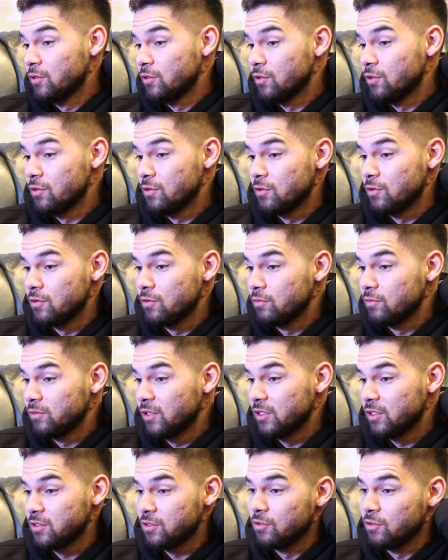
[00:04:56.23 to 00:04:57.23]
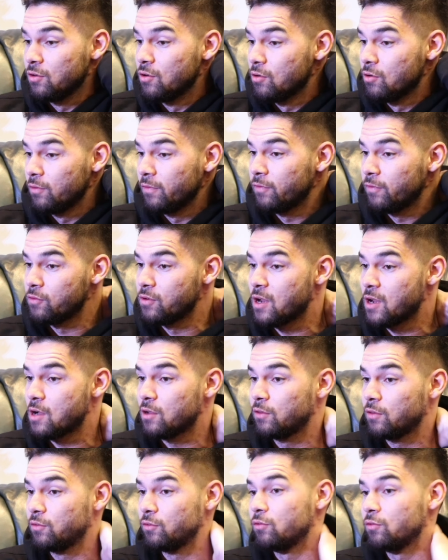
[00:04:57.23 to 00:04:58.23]
So that's the goal for
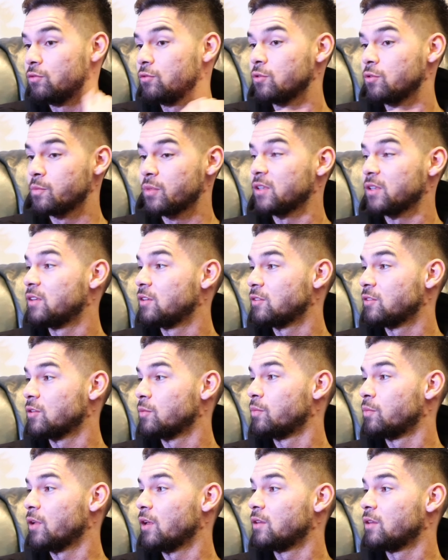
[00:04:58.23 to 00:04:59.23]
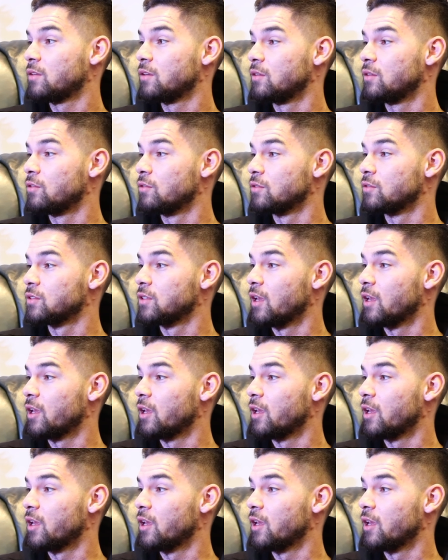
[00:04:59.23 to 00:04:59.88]
now, to participate in those